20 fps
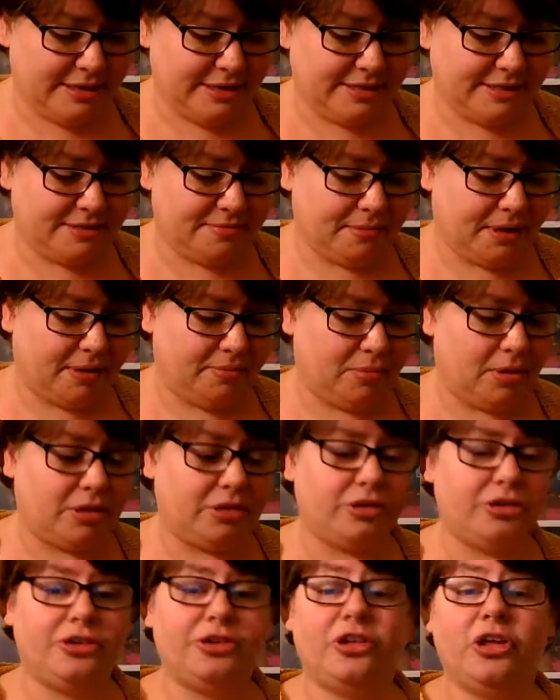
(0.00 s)
So my
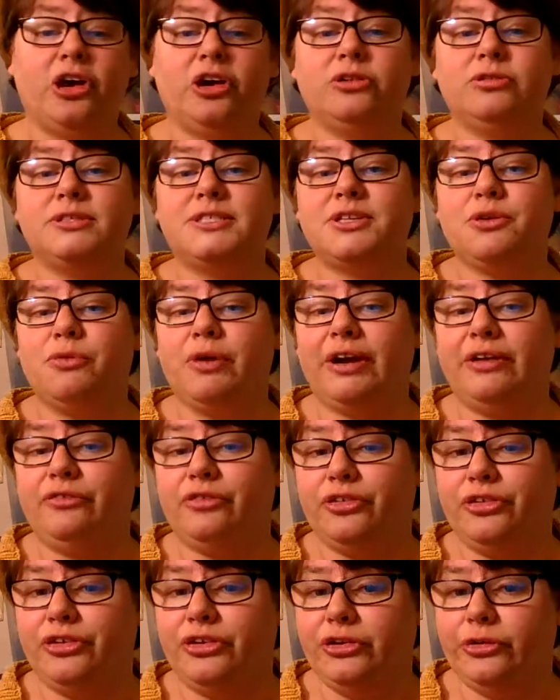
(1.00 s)
mother-in-law was away
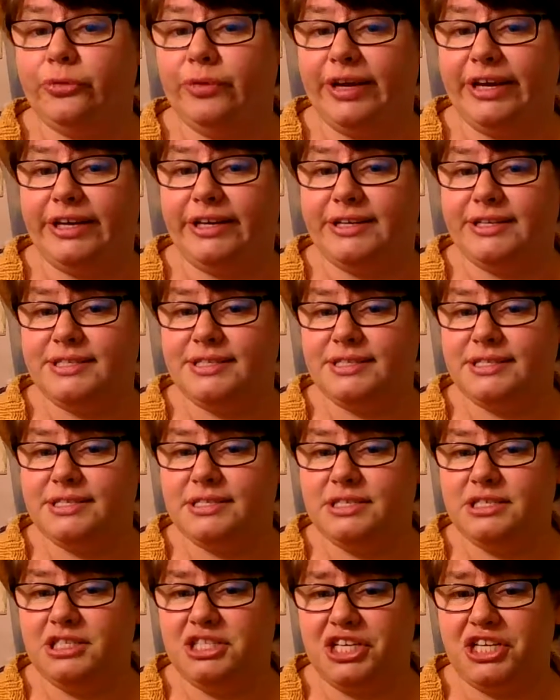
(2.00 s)
for 2
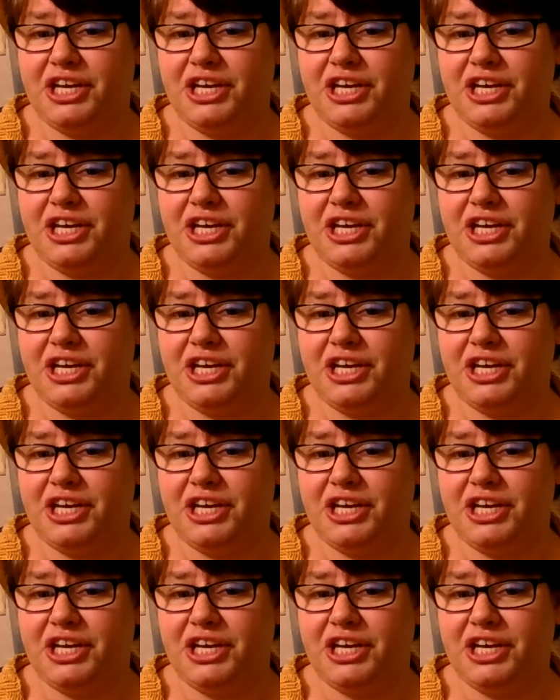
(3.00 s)
weeks.